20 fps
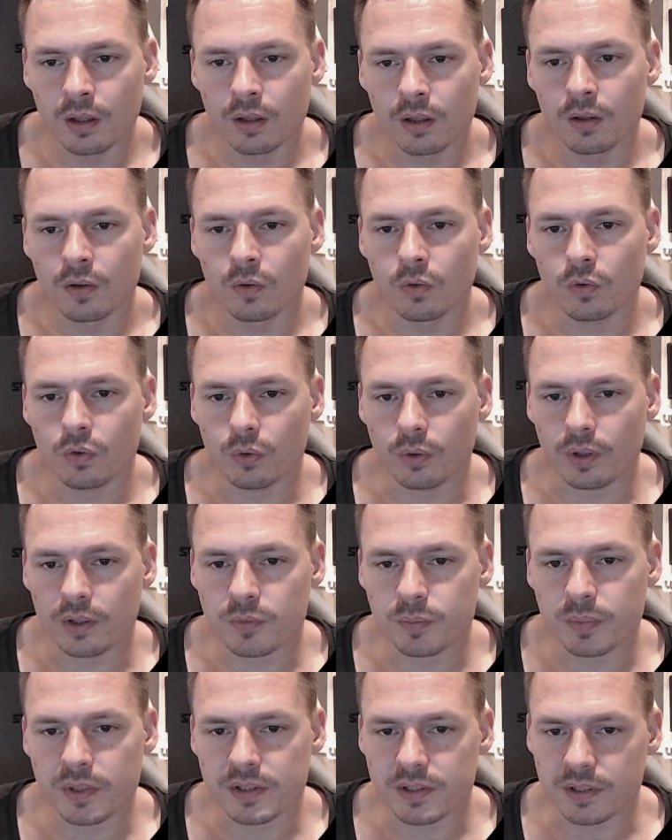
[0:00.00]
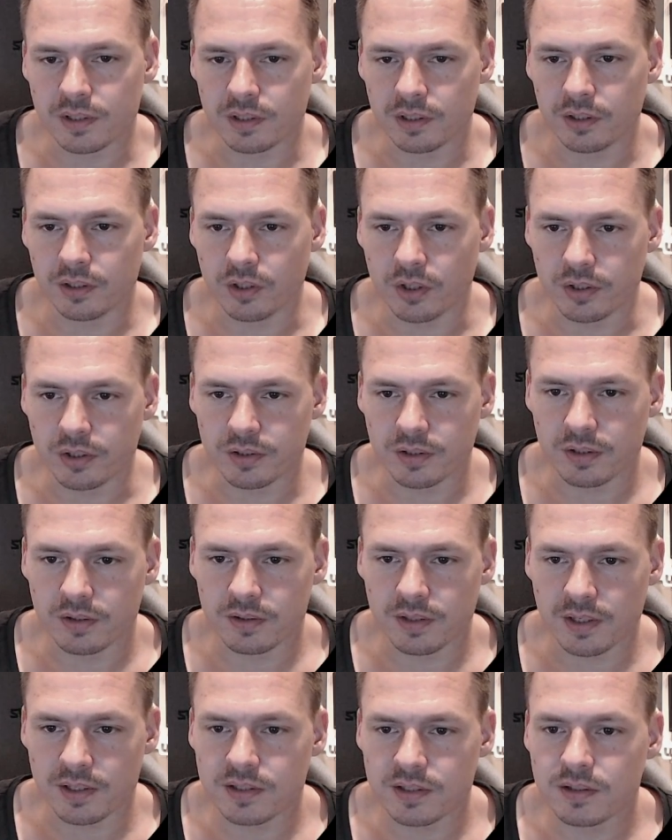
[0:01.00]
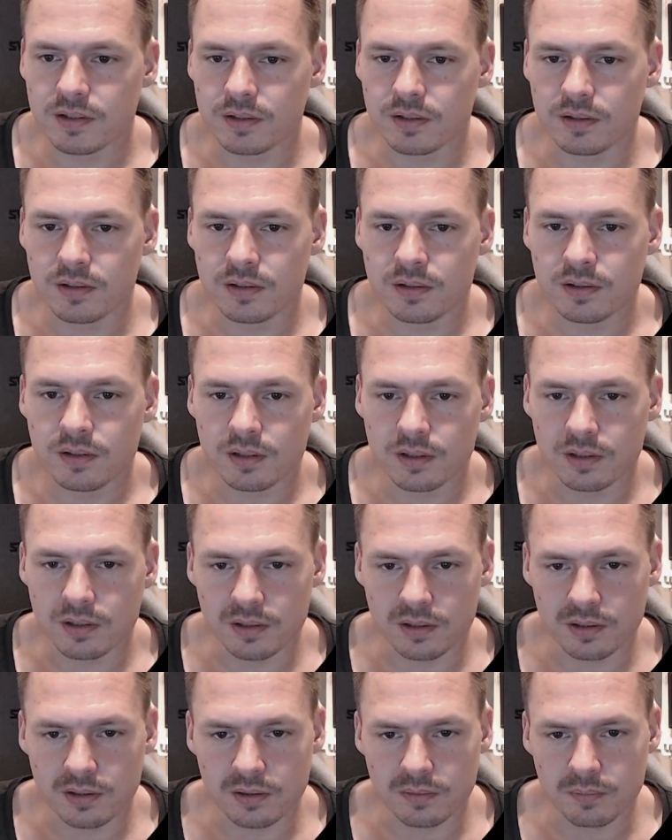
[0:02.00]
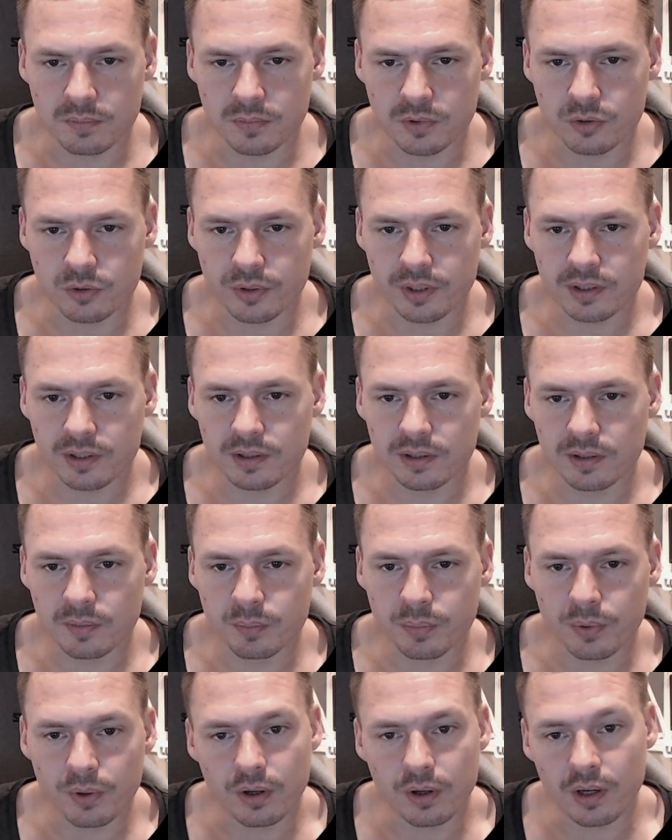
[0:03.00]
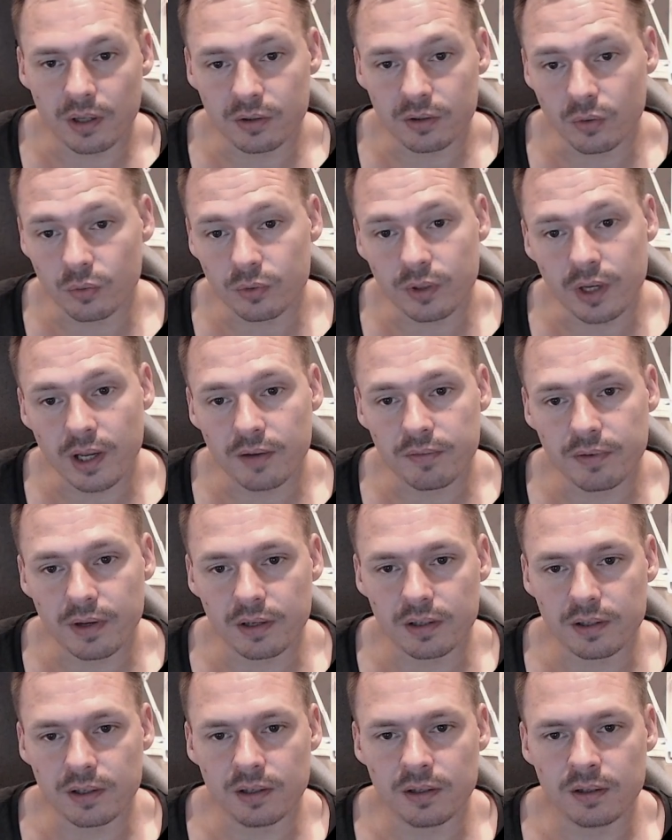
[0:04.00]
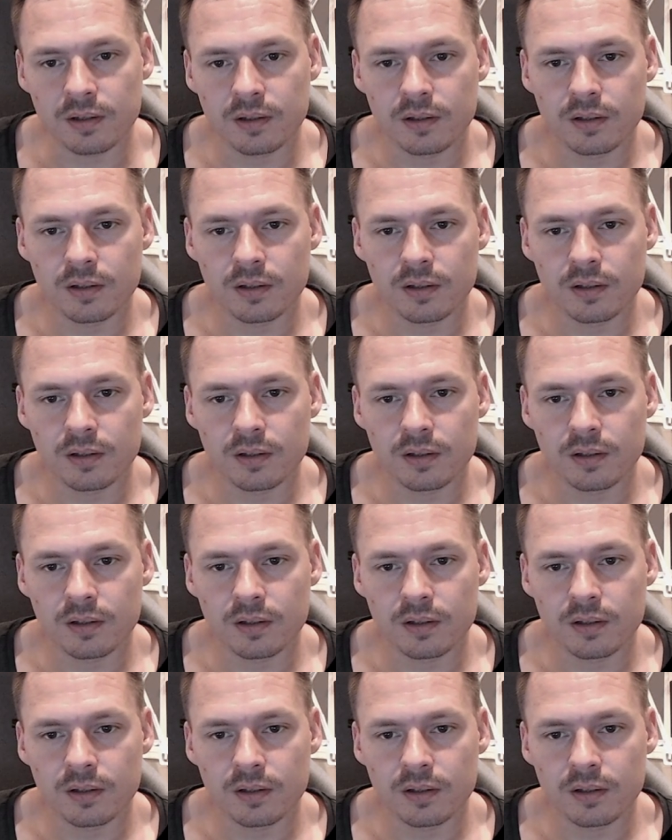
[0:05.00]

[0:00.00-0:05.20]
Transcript: So that's basically not tested correctly, but I don't have any